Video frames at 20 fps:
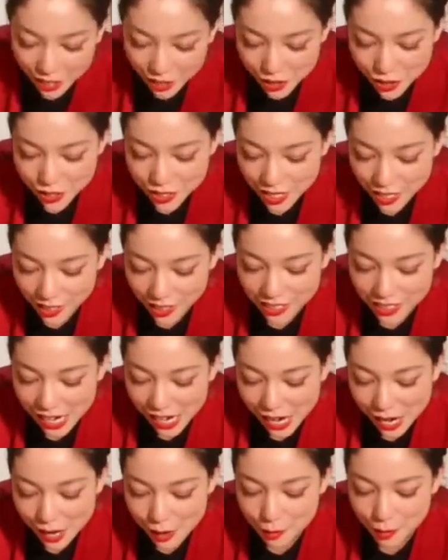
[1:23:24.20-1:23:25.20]
you're taking
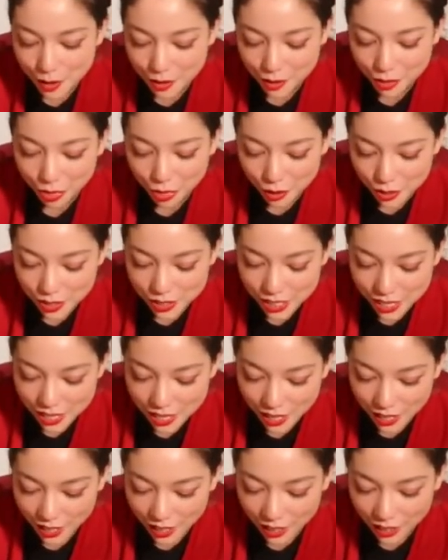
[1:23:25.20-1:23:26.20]
time on a Thursday
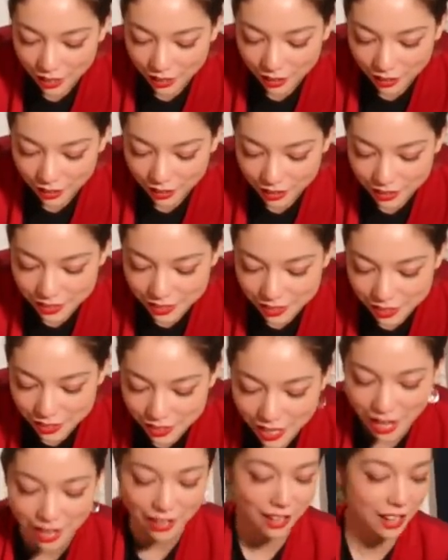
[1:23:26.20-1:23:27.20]
night. It's
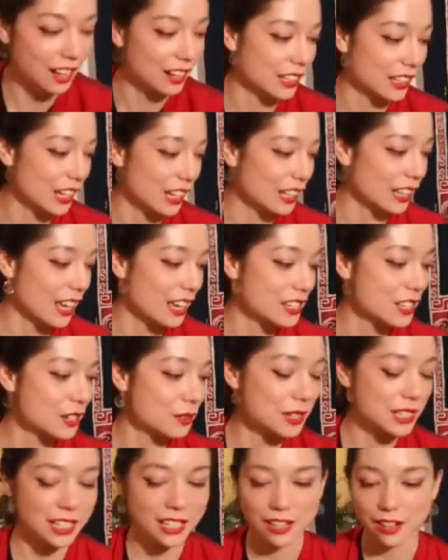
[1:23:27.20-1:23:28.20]
not a holiday. Last year
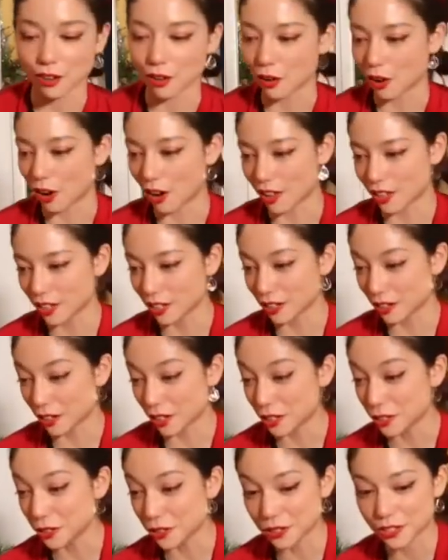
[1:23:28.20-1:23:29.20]
we did it, I think, on
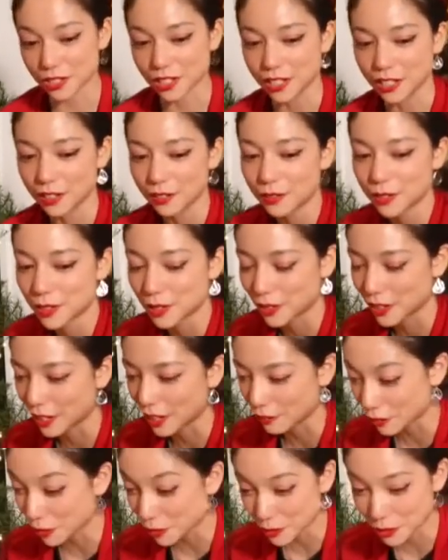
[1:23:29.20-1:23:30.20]
New Year's Eve. So like
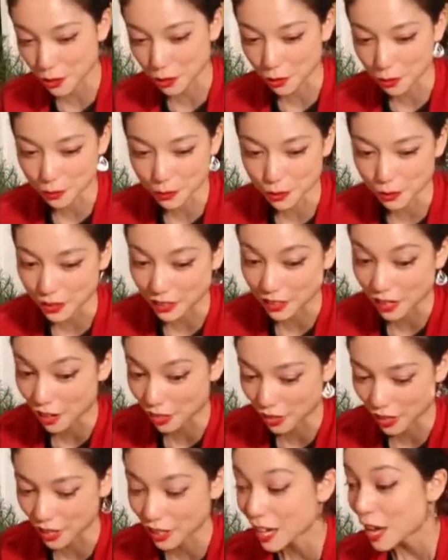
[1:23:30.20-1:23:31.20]
everyone was home doing
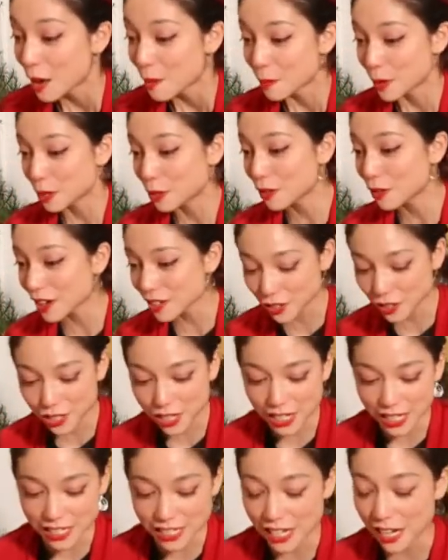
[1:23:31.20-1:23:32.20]
nothing. But you guys are
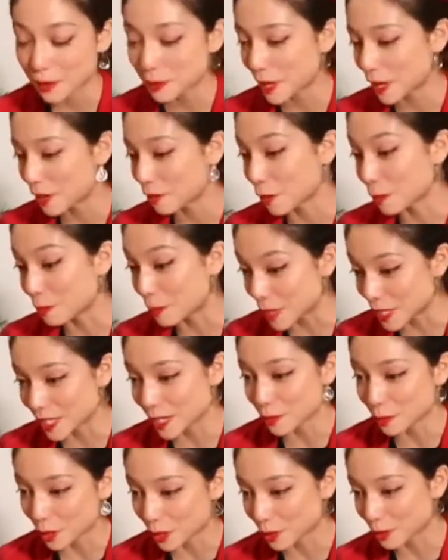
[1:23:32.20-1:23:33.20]
taking time out of a busy
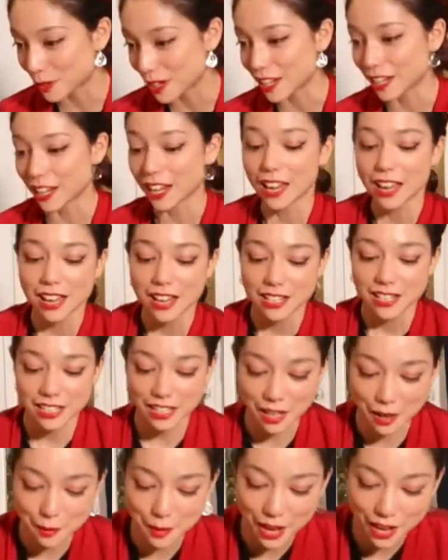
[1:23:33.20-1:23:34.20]
work week to
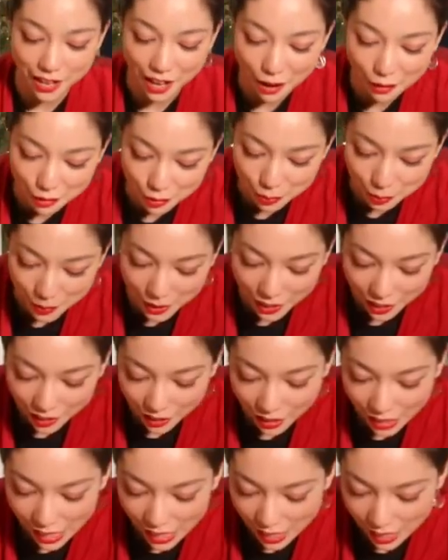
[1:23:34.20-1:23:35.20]
come hang out with
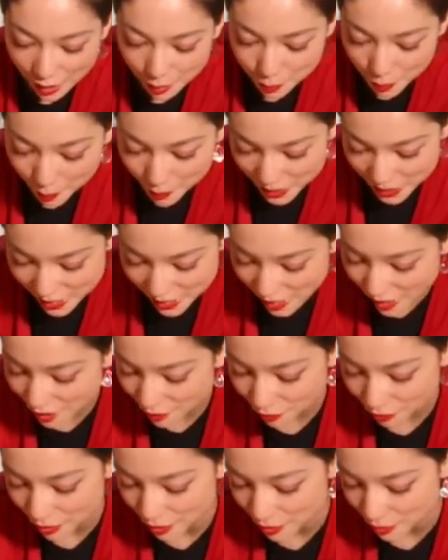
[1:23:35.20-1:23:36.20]
me by
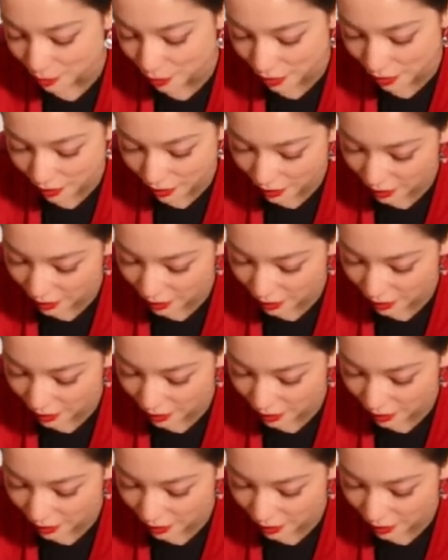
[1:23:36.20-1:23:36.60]
myself while